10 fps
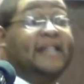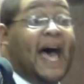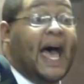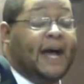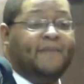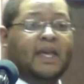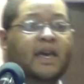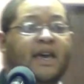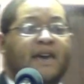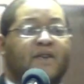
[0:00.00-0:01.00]
to
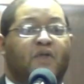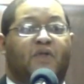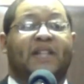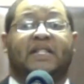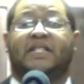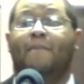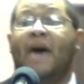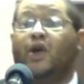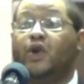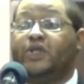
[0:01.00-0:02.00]
die. This is a
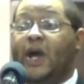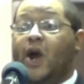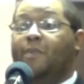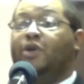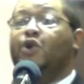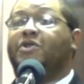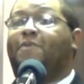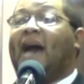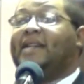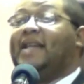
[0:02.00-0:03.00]
medical term used
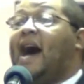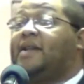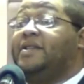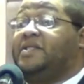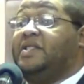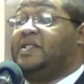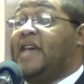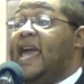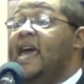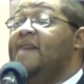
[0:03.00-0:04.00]
by doctors to
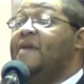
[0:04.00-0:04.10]
say